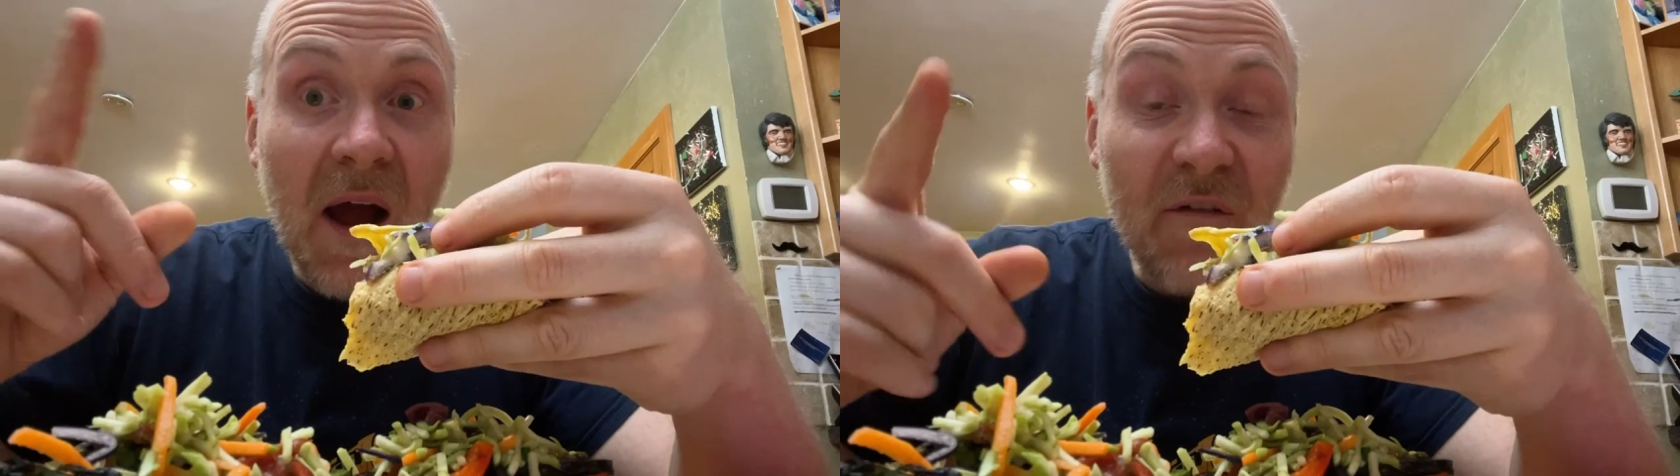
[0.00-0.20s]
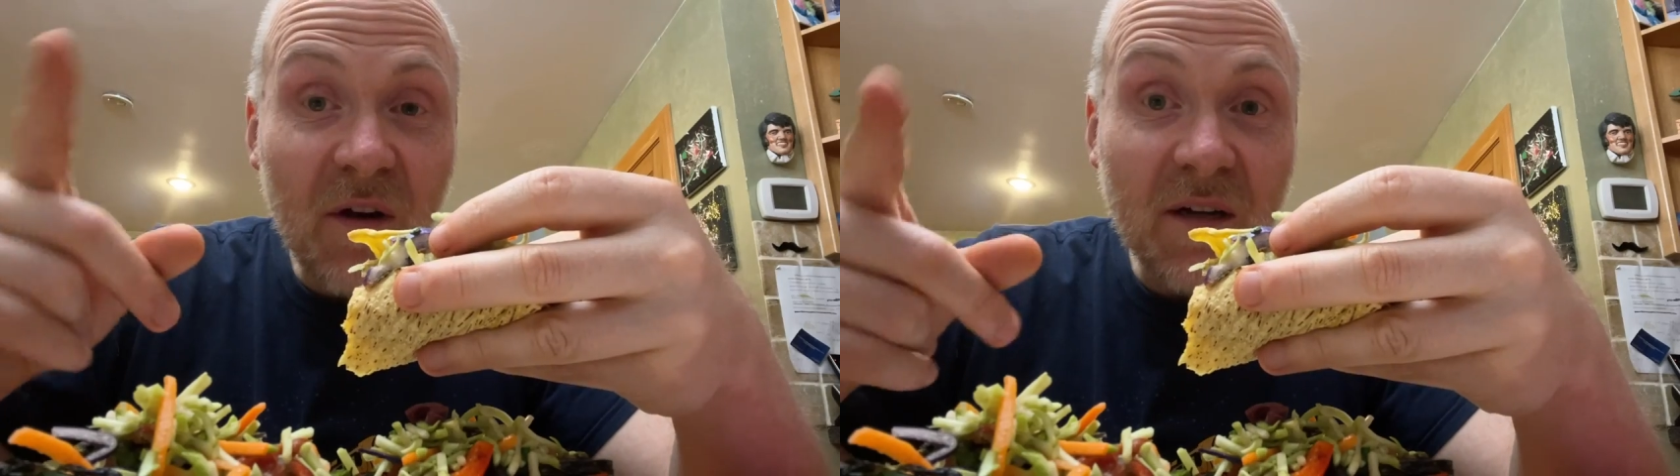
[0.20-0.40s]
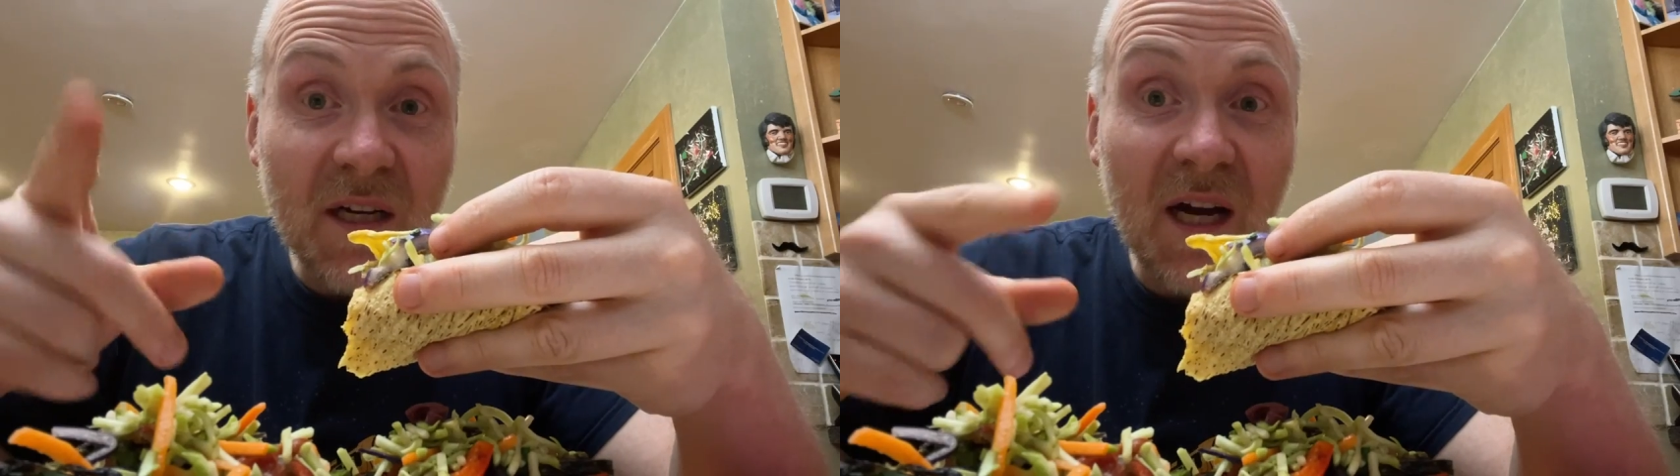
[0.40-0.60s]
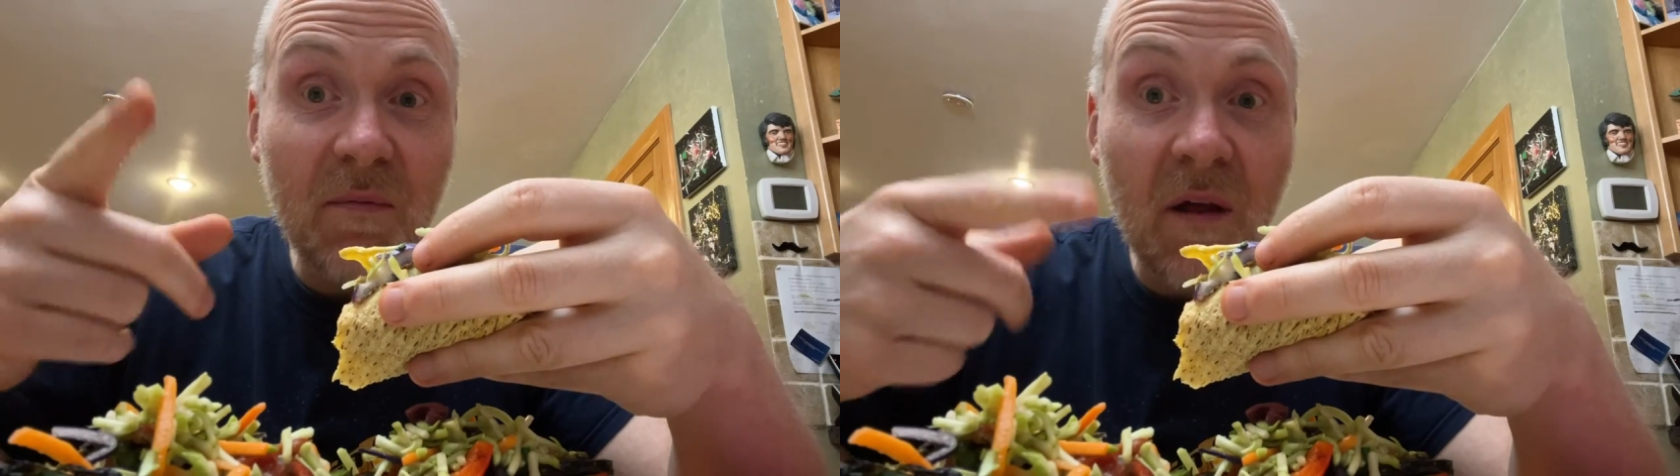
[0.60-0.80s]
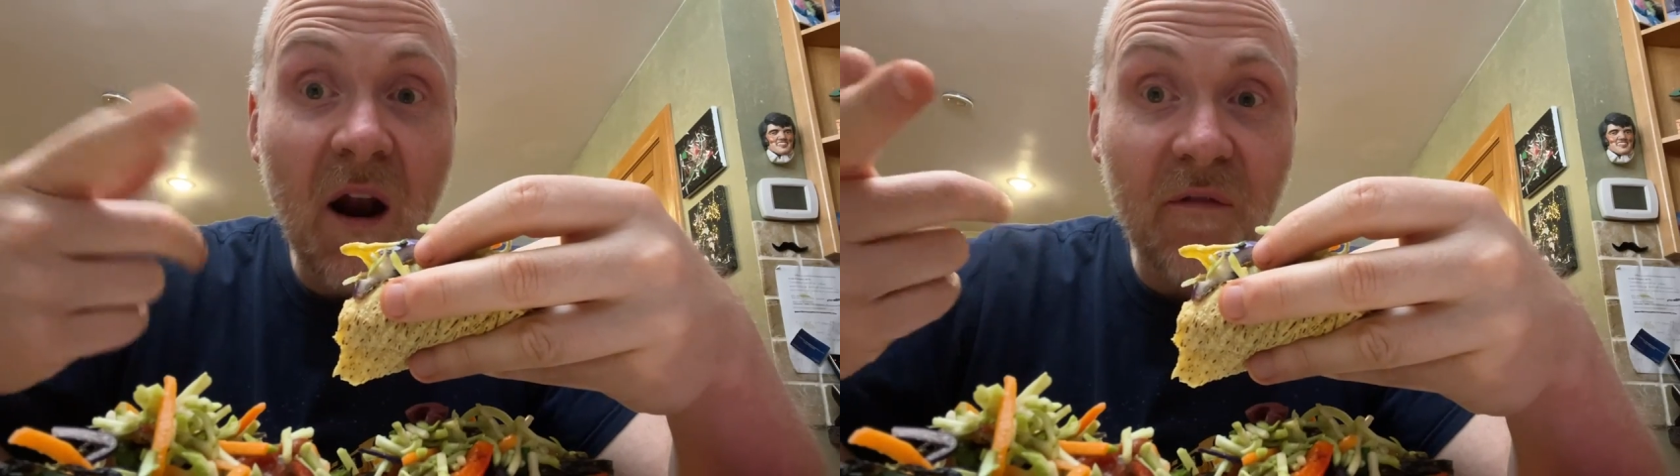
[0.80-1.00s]
I forgot to cut up
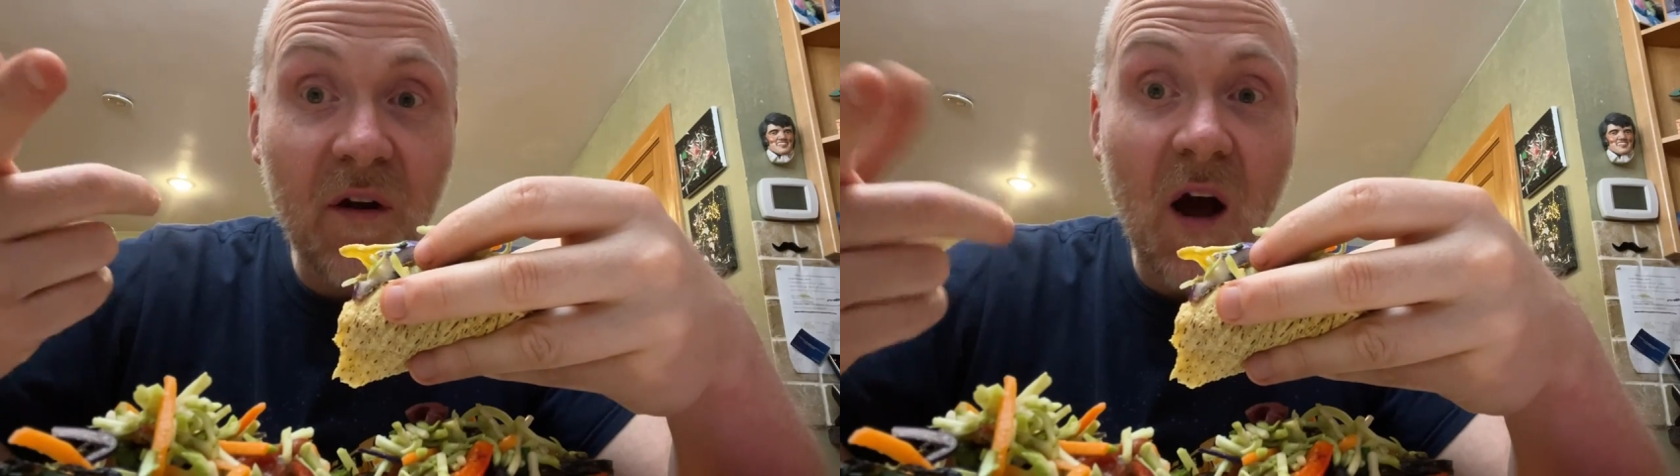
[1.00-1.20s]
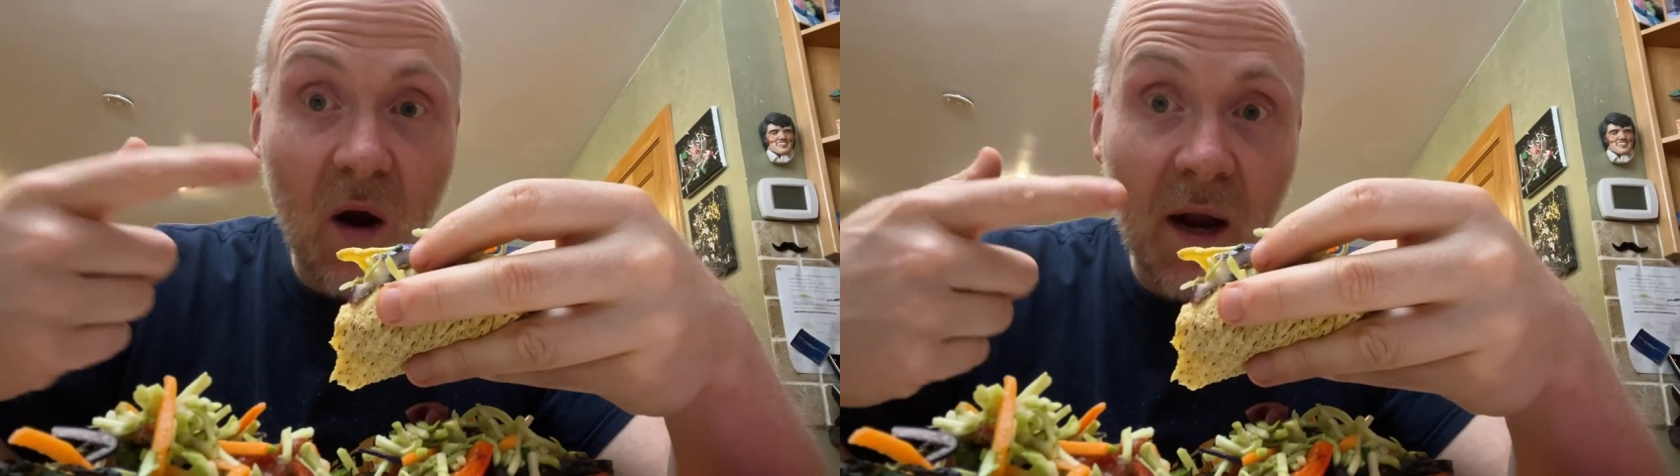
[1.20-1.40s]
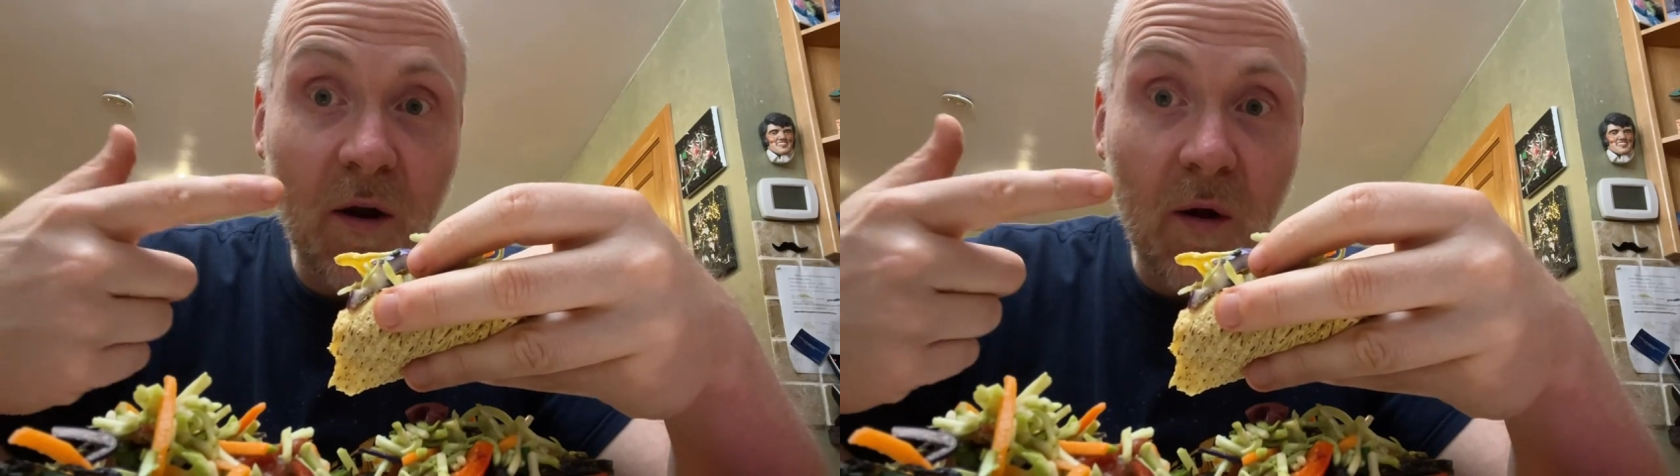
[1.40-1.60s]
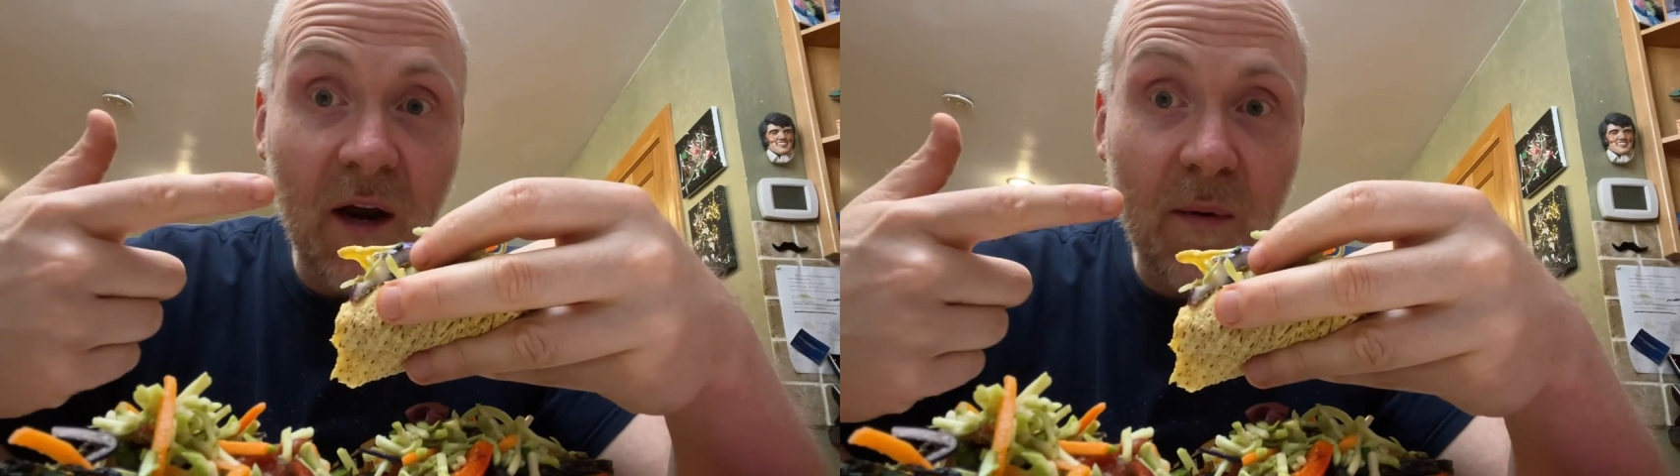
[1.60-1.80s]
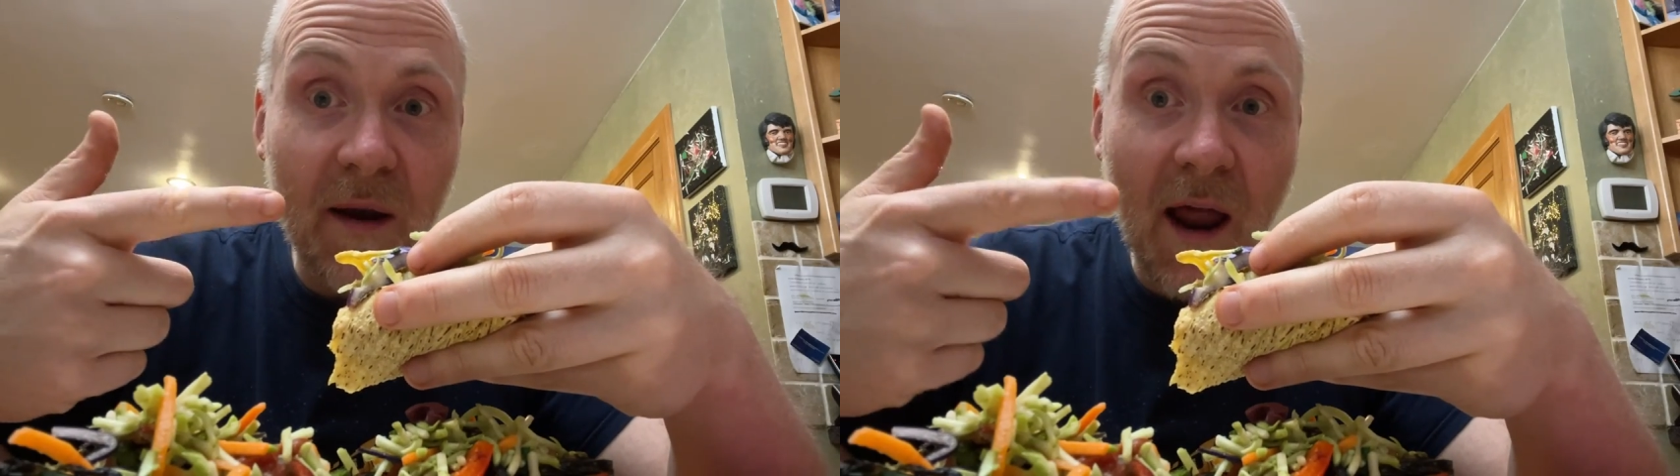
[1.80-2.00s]
the avocado. I'm gonna go get
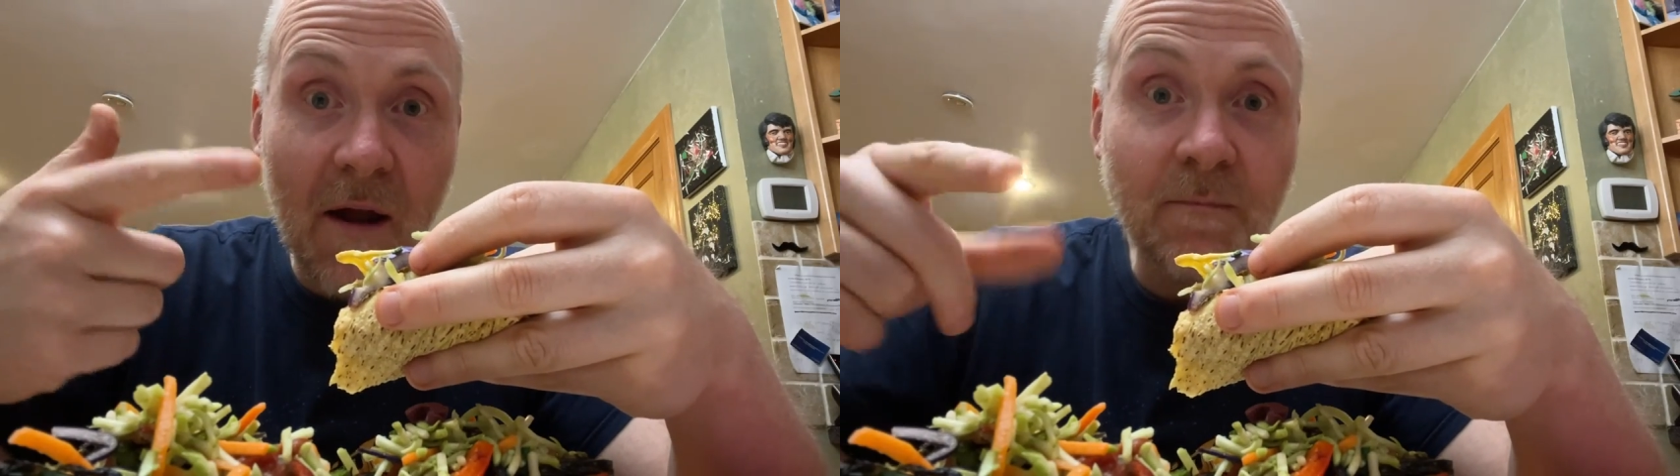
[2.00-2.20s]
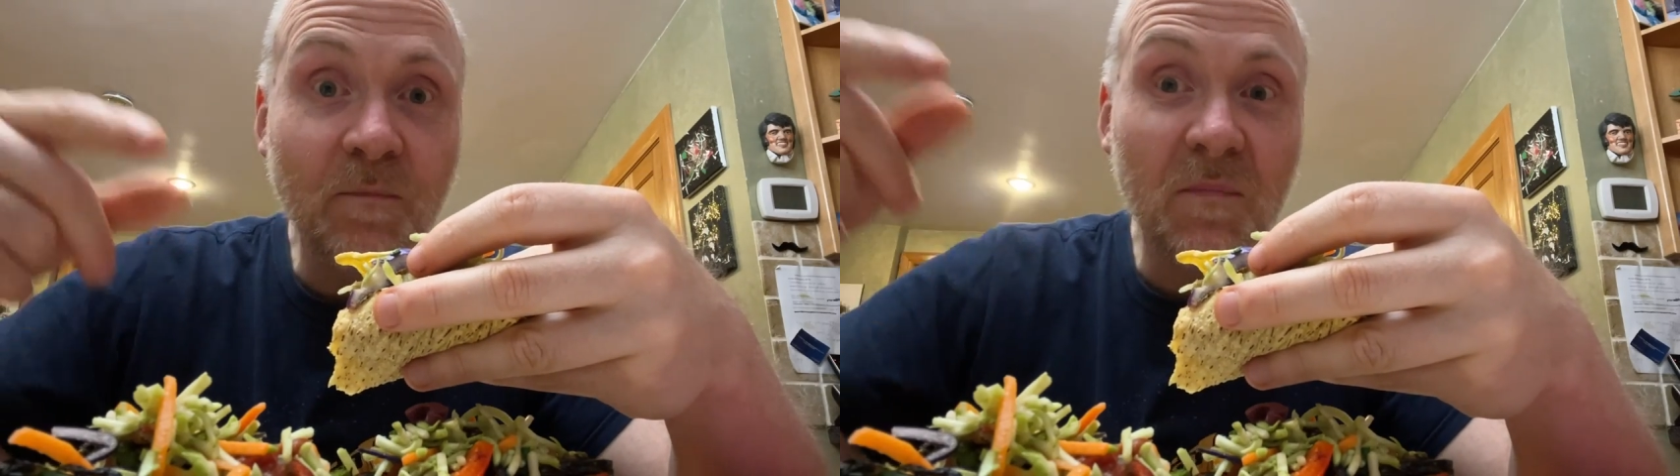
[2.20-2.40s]
it right now.